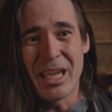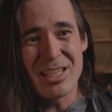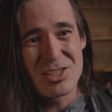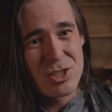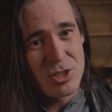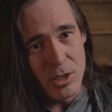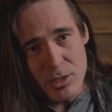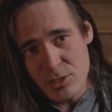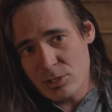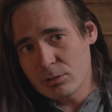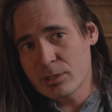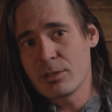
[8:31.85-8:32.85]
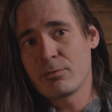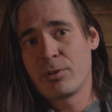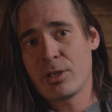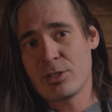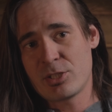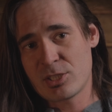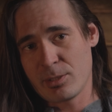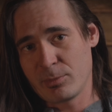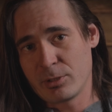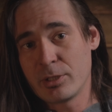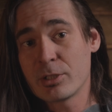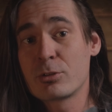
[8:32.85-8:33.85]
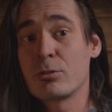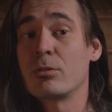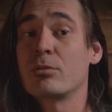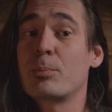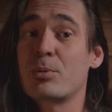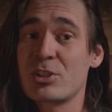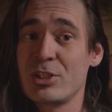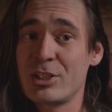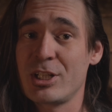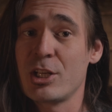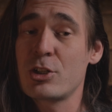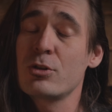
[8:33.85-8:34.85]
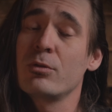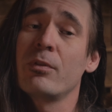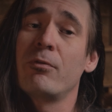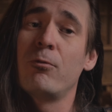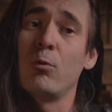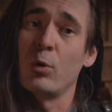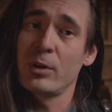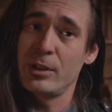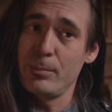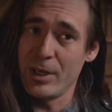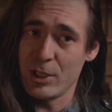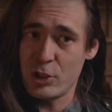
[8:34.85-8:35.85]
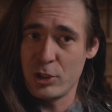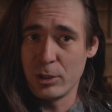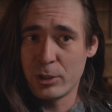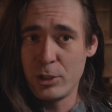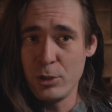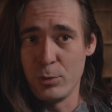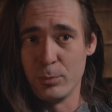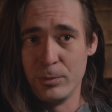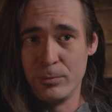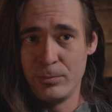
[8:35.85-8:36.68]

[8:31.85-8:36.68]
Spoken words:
it starts looking very similar to a representation of a four-dimensional cube.